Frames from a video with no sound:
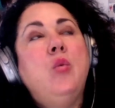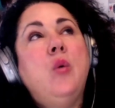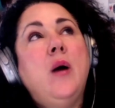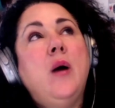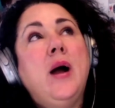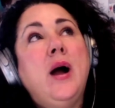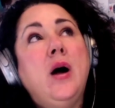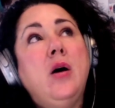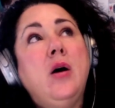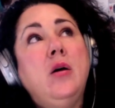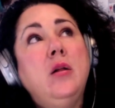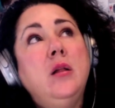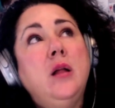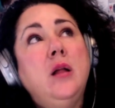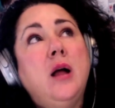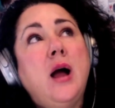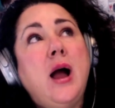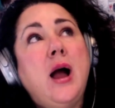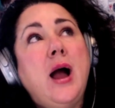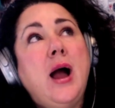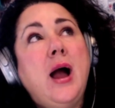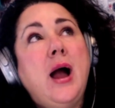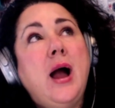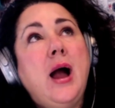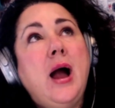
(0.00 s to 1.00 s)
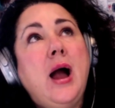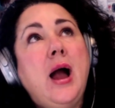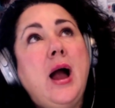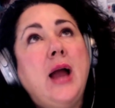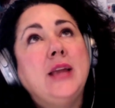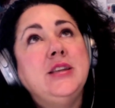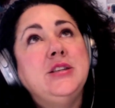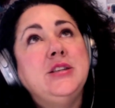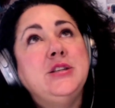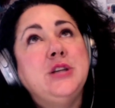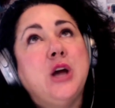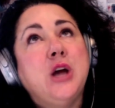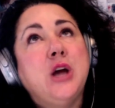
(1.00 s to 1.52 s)
Well,
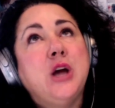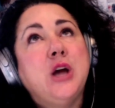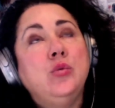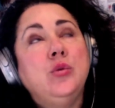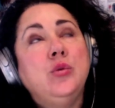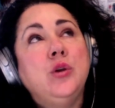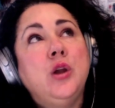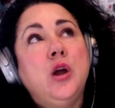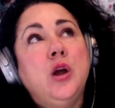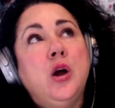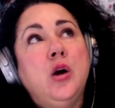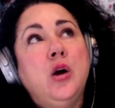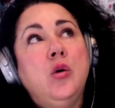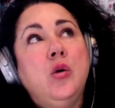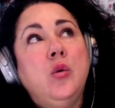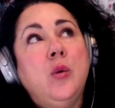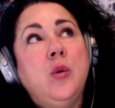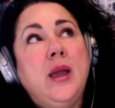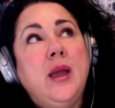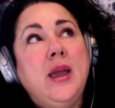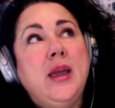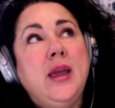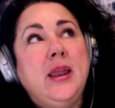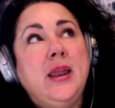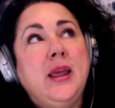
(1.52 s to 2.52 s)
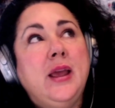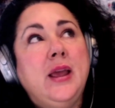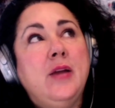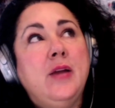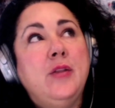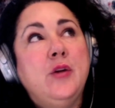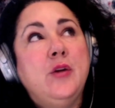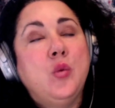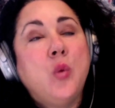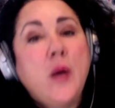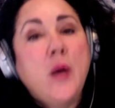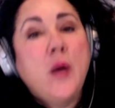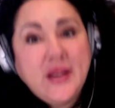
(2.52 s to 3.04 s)
I don't know any
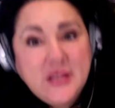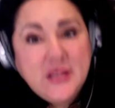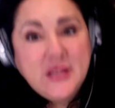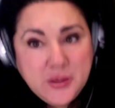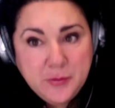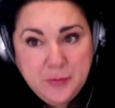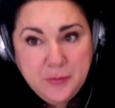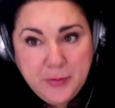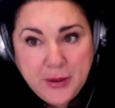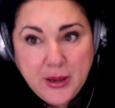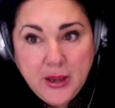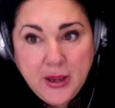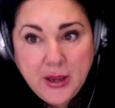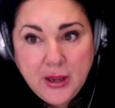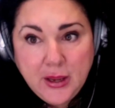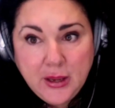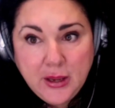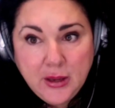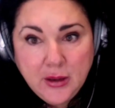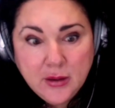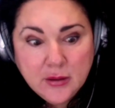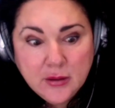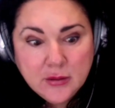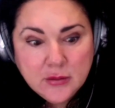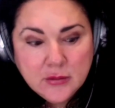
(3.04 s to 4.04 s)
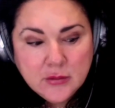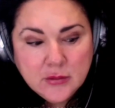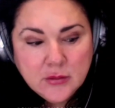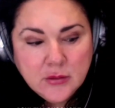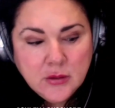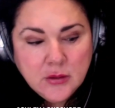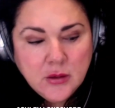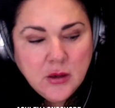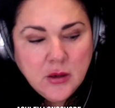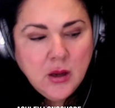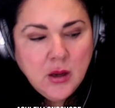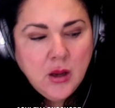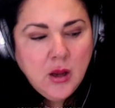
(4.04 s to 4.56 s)
other way to be.
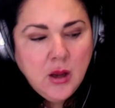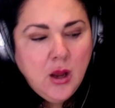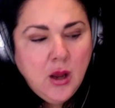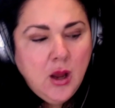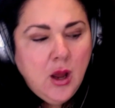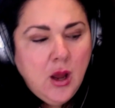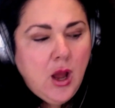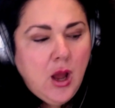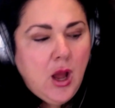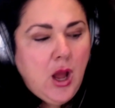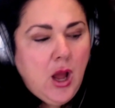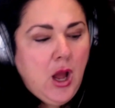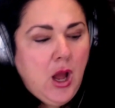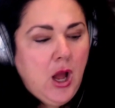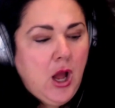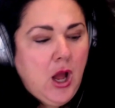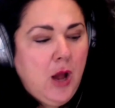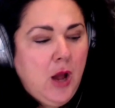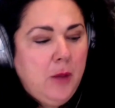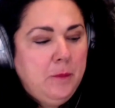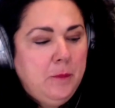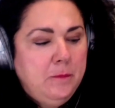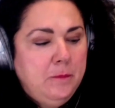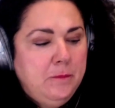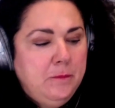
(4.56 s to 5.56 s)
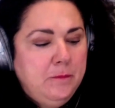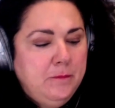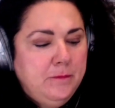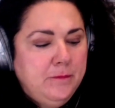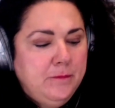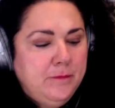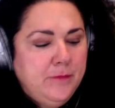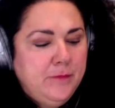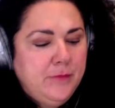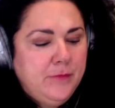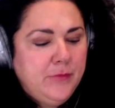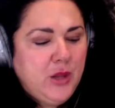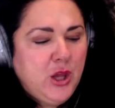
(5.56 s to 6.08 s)

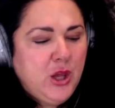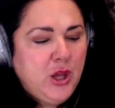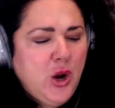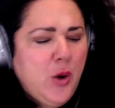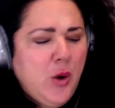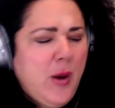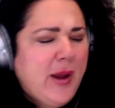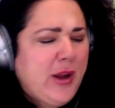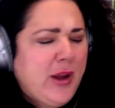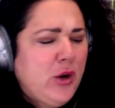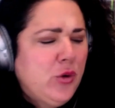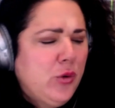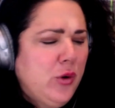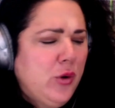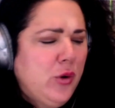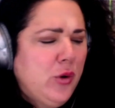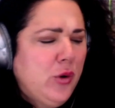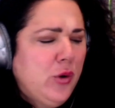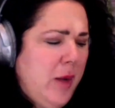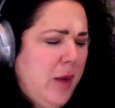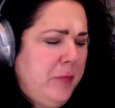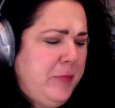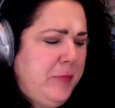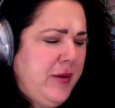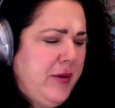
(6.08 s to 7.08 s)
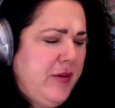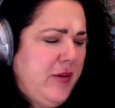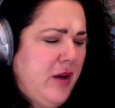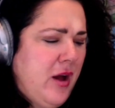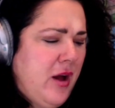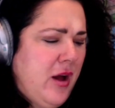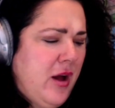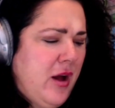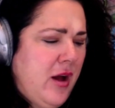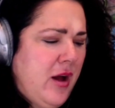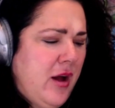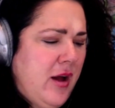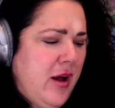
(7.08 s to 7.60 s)
I grew up
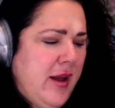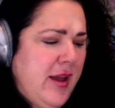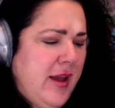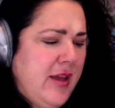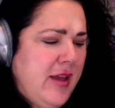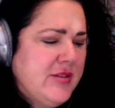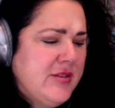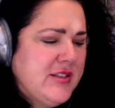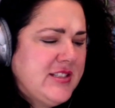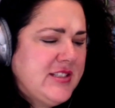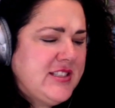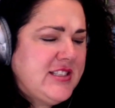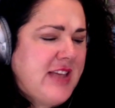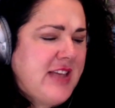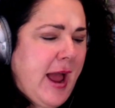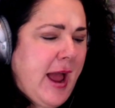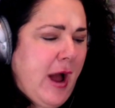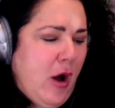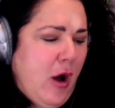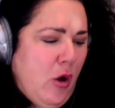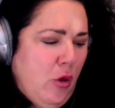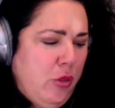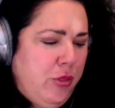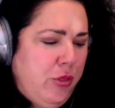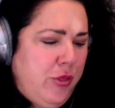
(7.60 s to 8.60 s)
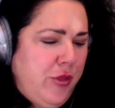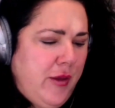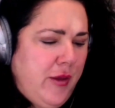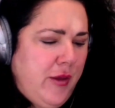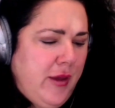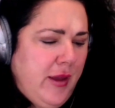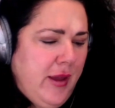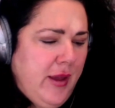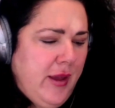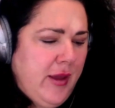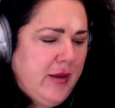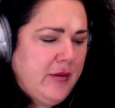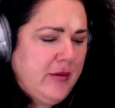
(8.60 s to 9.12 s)
in the South
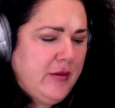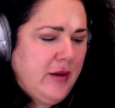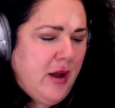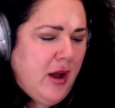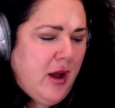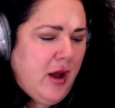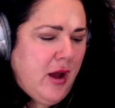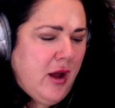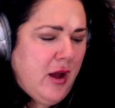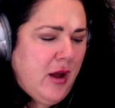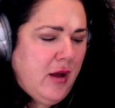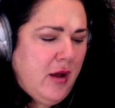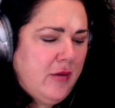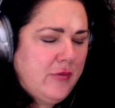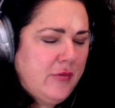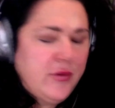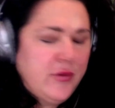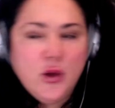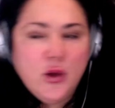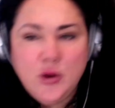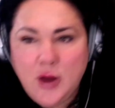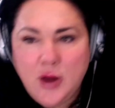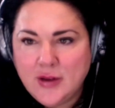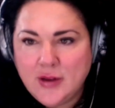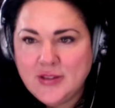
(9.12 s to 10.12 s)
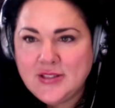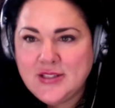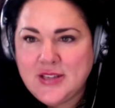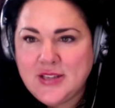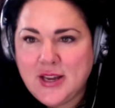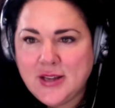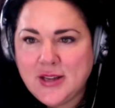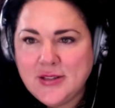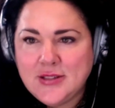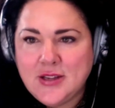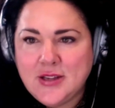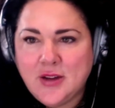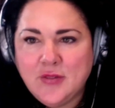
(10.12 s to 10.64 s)
in the United
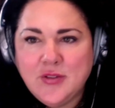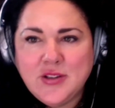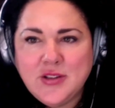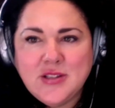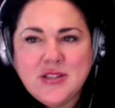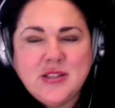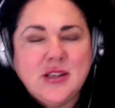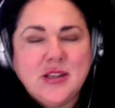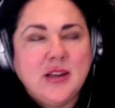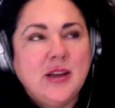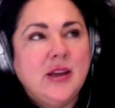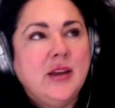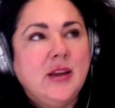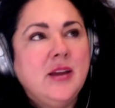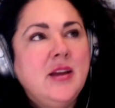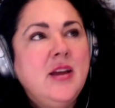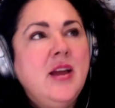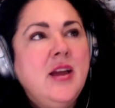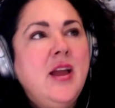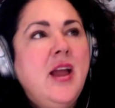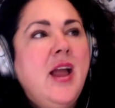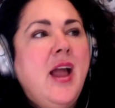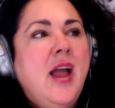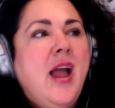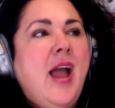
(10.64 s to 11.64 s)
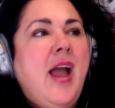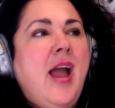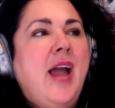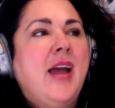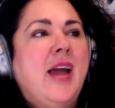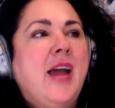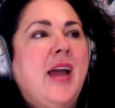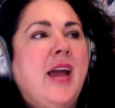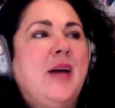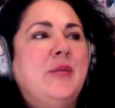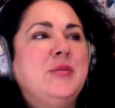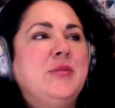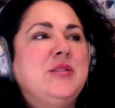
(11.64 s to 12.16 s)
States, obviously,
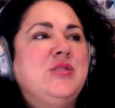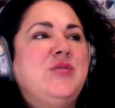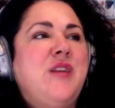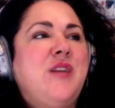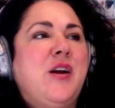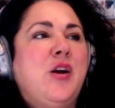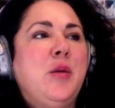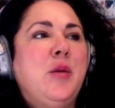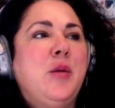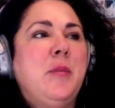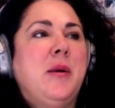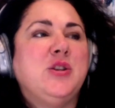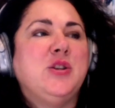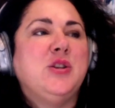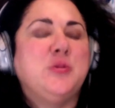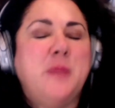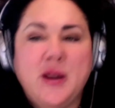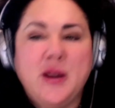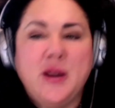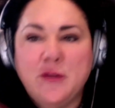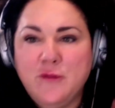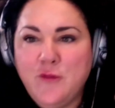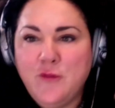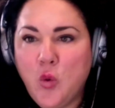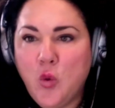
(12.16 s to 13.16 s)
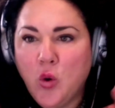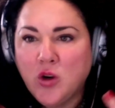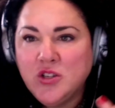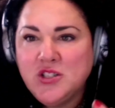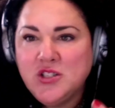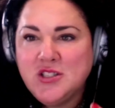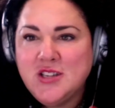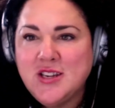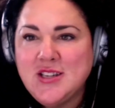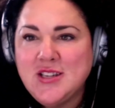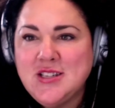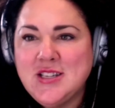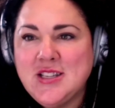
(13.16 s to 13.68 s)
and I was very much being
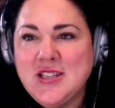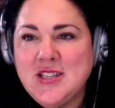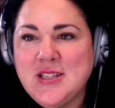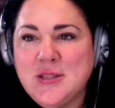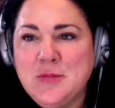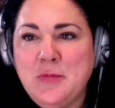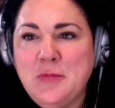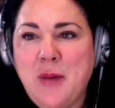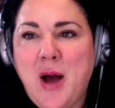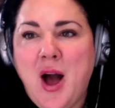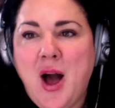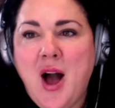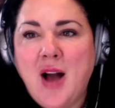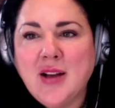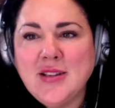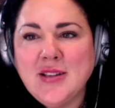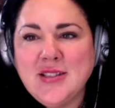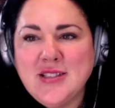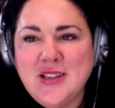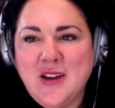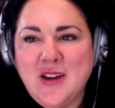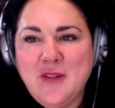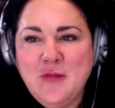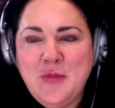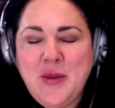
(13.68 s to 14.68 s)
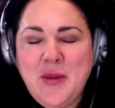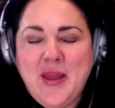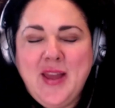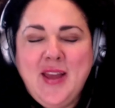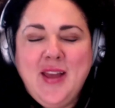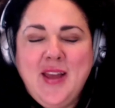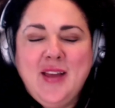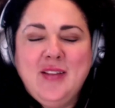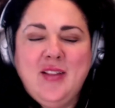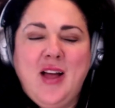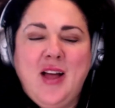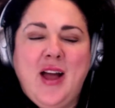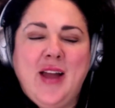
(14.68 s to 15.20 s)
forced into this box of
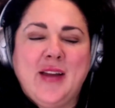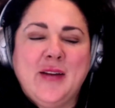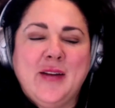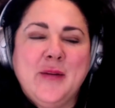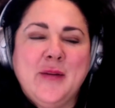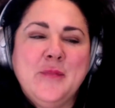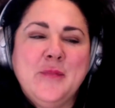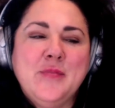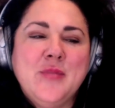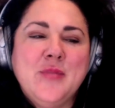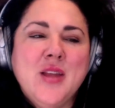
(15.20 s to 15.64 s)
being like